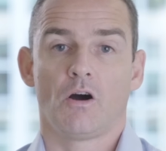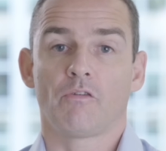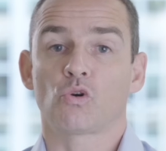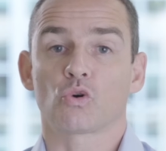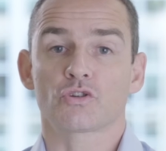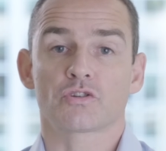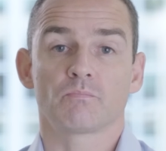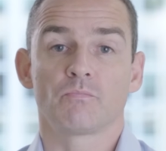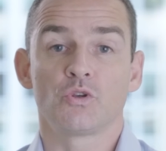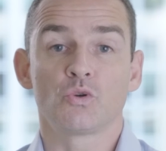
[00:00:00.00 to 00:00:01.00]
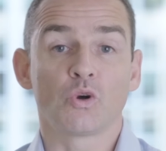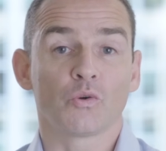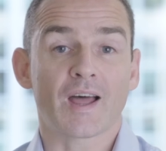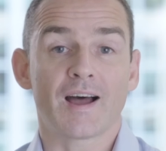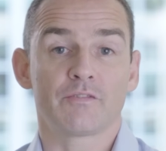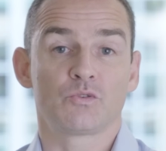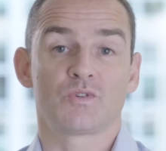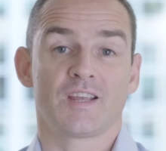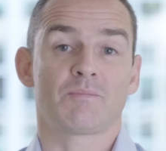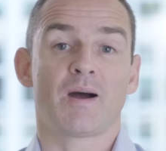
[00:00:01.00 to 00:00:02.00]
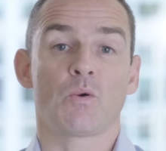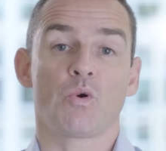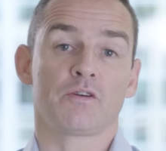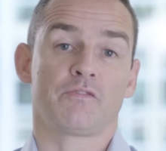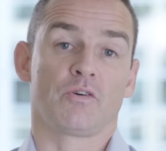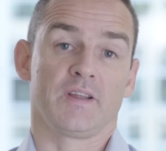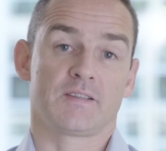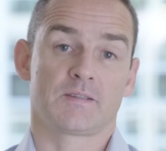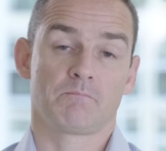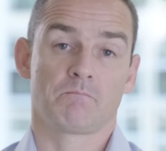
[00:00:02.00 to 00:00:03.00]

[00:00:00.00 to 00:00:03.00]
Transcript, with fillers: Of course, you don't have to take my word for it.